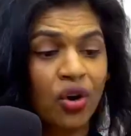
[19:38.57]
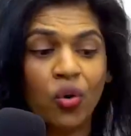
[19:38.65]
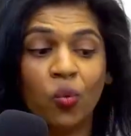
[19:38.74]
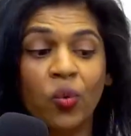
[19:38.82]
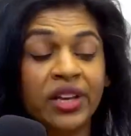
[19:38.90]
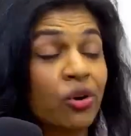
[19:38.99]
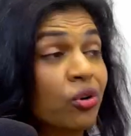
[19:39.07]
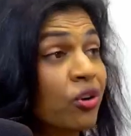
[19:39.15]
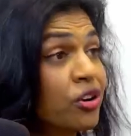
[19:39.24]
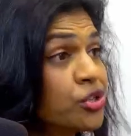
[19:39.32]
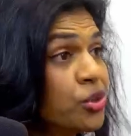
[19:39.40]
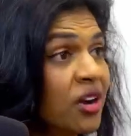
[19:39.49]
whether or
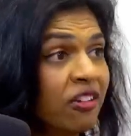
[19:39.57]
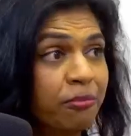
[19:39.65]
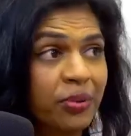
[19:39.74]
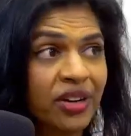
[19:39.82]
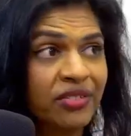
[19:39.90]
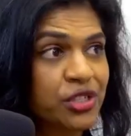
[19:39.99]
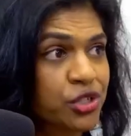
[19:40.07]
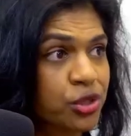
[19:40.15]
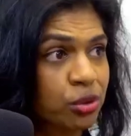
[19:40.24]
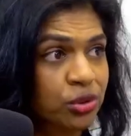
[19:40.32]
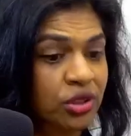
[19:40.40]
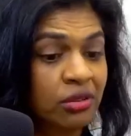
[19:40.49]
not you have previous
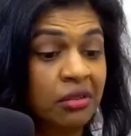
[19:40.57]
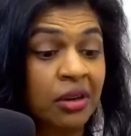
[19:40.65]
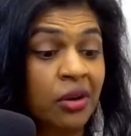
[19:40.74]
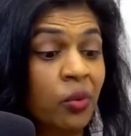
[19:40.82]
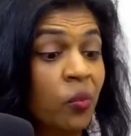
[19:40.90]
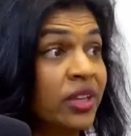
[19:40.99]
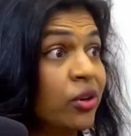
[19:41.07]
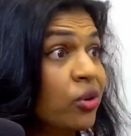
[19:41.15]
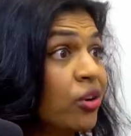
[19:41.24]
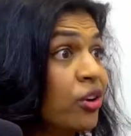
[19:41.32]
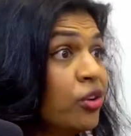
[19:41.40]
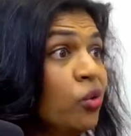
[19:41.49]
children, whether or
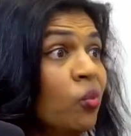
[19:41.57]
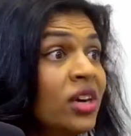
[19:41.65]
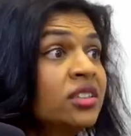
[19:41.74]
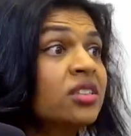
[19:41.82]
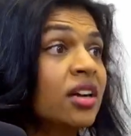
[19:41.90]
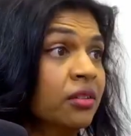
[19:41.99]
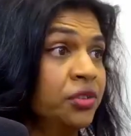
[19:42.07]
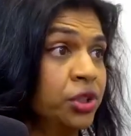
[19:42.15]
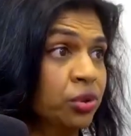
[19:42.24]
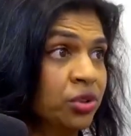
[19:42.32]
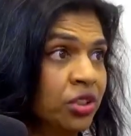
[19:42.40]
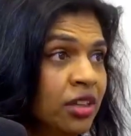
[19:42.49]
not you want to have
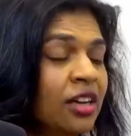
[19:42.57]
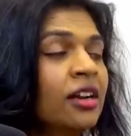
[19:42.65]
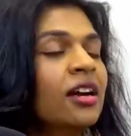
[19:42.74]
children.